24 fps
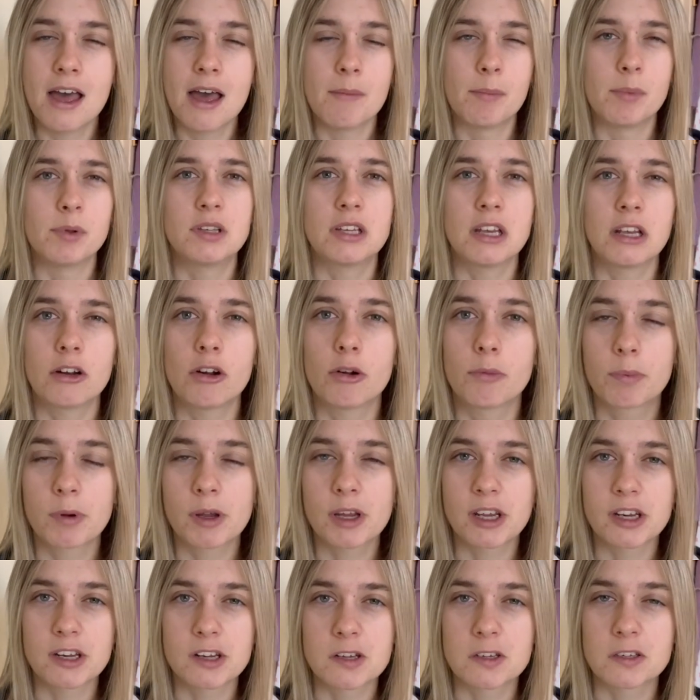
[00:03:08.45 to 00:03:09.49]
But Ten Hag
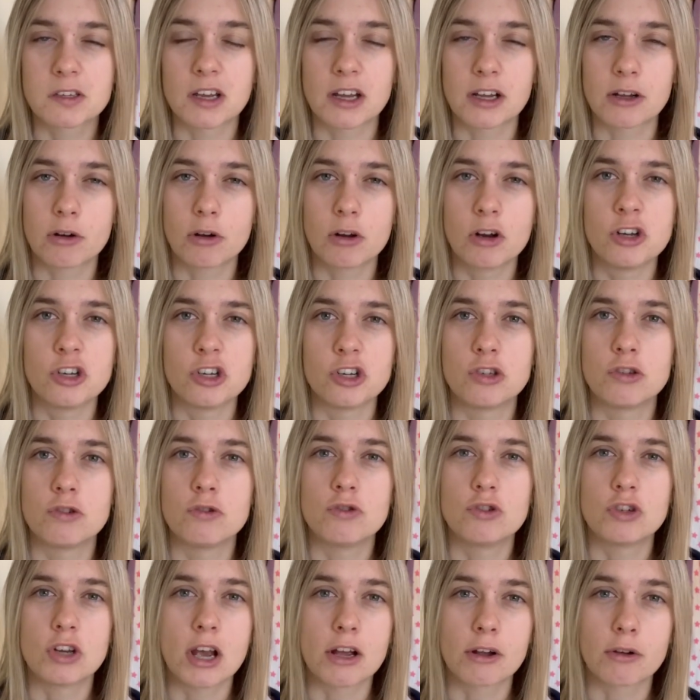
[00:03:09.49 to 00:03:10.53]
bringing in psychologists to
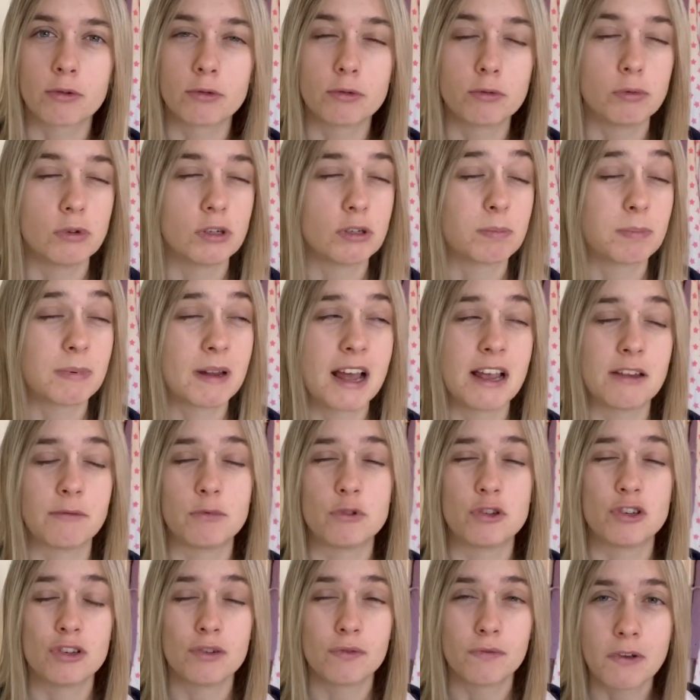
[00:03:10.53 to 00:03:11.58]
check on all his players,
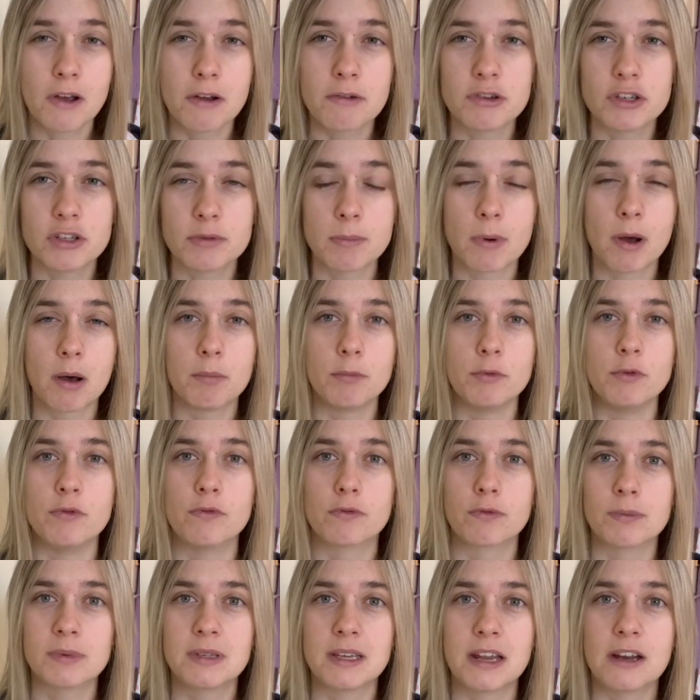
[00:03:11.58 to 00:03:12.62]
which is a very smart move
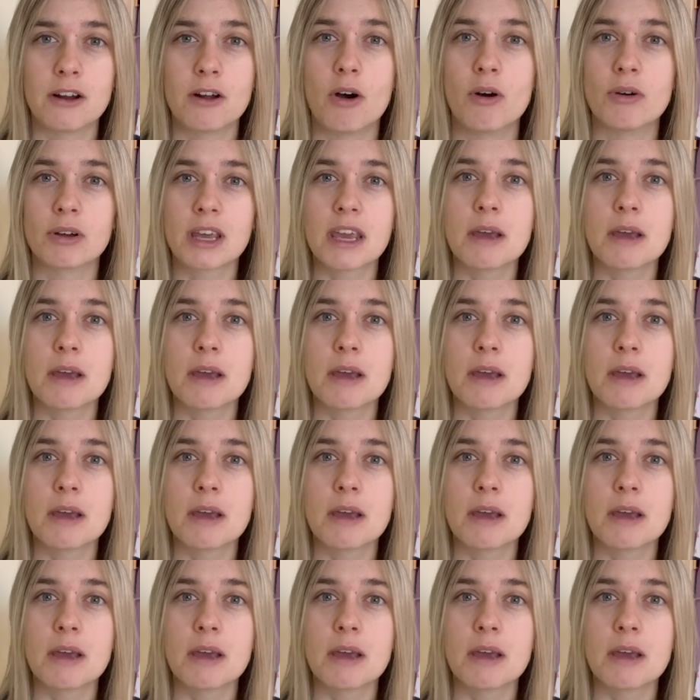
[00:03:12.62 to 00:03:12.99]
from Ten Hag.